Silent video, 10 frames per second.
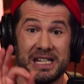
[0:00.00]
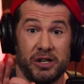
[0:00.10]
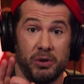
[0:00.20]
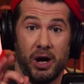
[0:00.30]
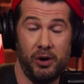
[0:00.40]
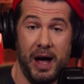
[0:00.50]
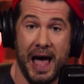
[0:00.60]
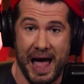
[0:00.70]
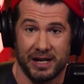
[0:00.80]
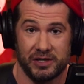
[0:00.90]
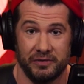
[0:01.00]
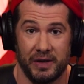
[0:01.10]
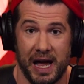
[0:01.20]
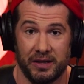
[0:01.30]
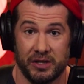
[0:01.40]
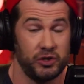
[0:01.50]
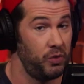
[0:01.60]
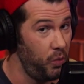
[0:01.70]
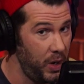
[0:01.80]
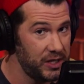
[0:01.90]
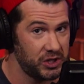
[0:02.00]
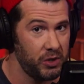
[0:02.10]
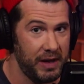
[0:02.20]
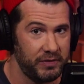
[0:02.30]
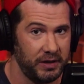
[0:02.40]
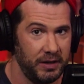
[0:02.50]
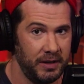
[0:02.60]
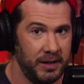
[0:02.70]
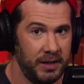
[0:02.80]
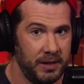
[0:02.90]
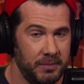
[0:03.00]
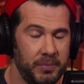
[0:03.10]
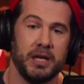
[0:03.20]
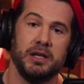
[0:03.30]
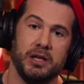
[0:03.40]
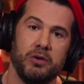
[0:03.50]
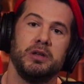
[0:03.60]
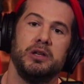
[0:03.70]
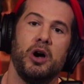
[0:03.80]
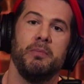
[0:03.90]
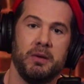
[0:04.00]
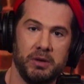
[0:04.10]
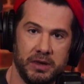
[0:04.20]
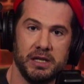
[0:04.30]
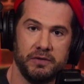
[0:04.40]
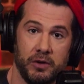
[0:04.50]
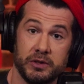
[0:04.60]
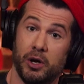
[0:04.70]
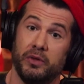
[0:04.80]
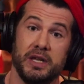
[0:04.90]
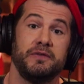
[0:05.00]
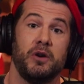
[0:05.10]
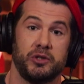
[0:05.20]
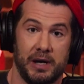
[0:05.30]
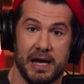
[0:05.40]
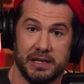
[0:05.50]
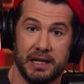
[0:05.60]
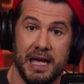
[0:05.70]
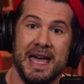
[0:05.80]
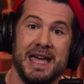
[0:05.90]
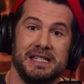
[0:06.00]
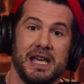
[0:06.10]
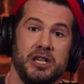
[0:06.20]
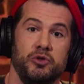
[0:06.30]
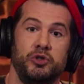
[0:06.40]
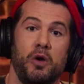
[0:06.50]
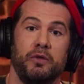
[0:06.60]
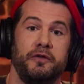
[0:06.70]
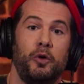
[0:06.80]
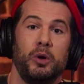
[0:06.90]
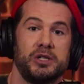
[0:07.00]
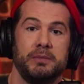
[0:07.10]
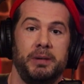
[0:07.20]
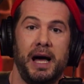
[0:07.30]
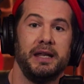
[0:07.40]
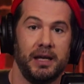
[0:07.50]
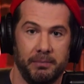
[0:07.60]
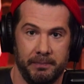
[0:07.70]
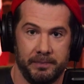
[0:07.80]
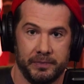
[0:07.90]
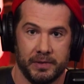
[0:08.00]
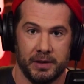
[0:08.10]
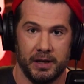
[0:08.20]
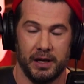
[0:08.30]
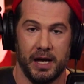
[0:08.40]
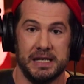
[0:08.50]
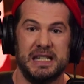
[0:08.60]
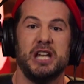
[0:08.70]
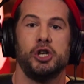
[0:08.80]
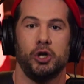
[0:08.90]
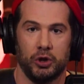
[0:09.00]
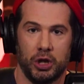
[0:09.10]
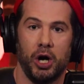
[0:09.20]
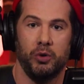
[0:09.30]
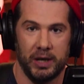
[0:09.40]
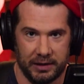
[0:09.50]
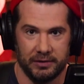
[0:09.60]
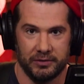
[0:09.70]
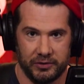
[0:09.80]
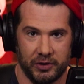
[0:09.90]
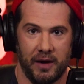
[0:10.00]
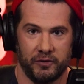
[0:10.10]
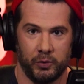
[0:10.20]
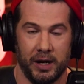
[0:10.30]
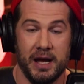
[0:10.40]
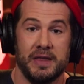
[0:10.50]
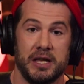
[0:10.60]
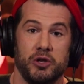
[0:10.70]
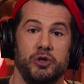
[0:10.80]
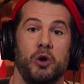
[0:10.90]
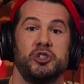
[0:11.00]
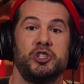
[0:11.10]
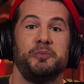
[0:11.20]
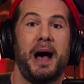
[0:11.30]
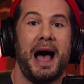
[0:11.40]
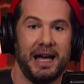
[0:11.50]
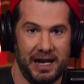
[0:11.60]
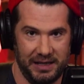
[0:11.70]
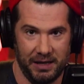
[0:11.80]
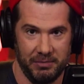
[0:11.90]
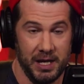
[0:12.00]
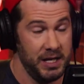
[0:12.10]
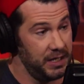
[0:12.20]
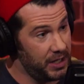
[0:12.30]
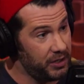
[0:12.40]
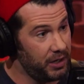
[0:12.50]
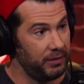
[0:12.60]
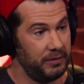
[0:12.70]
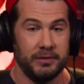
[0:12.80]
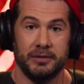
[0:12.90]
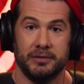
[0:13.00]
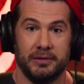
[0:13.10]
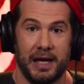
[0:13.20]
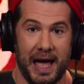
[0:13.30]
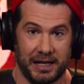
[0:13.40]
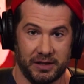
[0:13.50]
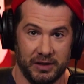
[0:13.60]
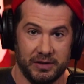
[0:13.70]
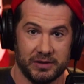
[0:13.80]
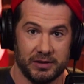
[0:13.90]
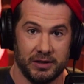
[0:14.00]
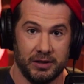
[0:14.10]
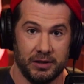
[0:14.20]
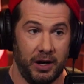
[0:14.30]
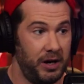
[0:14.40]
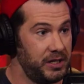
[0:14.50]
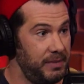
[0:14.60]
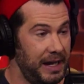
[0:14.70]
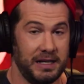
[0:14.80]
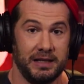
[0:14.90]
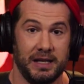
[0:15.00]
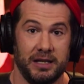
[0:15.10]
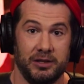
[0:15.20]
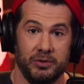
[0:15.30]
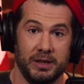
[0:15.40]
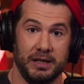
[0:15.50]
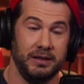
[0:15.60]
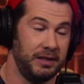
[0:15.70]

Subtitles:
Zero acts of violence whatsoever. But you don't meet with these folks. And all these folks are asking is that you don't force upon them a digital coding software, that you don't spy on them. The other activists are demanding that you